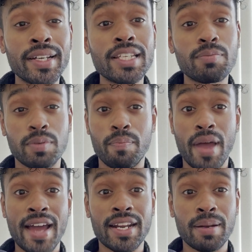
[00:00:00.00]
to be
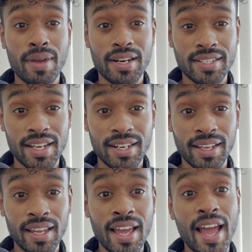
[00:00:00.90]
bad at meditating.
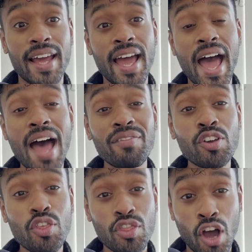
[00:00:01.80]
And
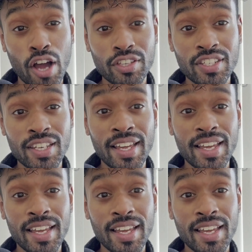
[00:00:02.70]
having thoughts